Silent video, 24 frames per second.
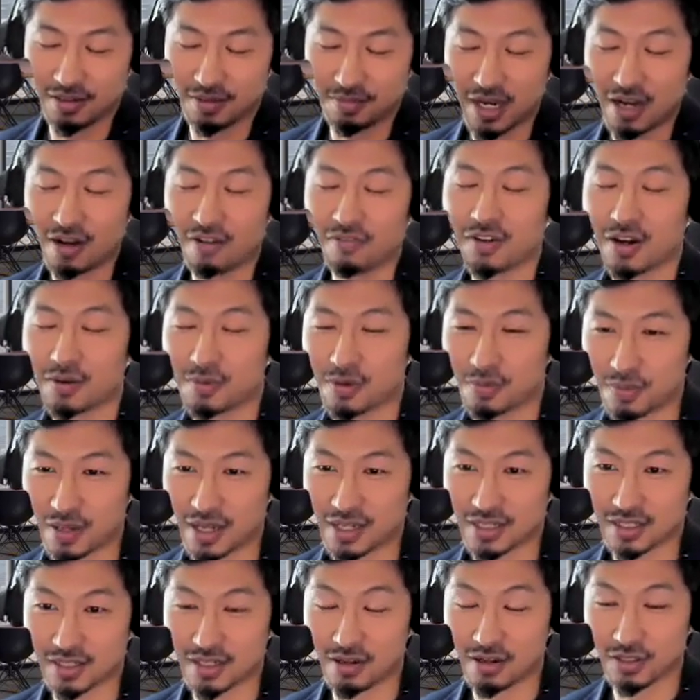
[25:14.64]

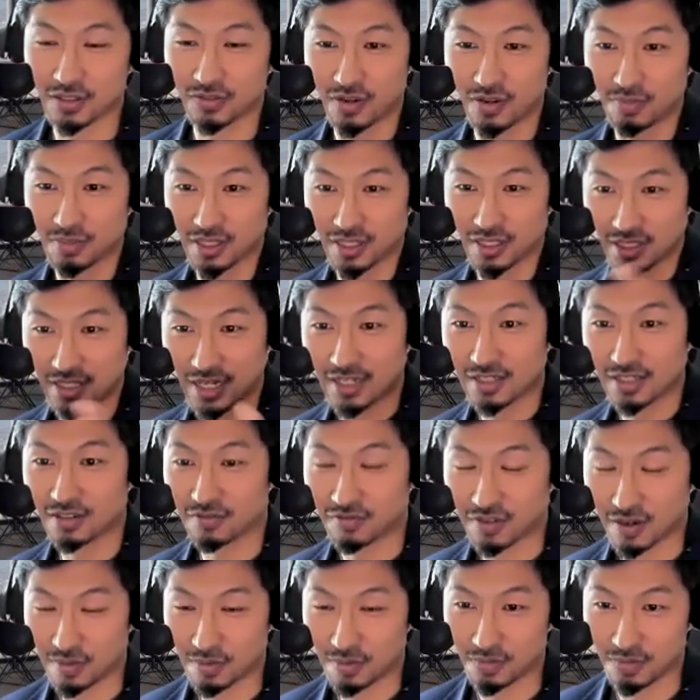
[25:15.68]
myofibroblast cells from the
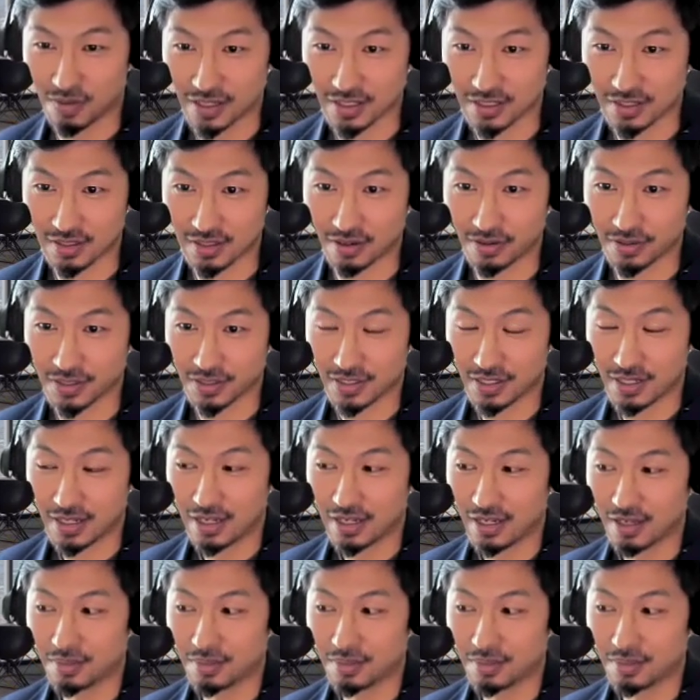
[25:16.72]
standard fibroblast cells.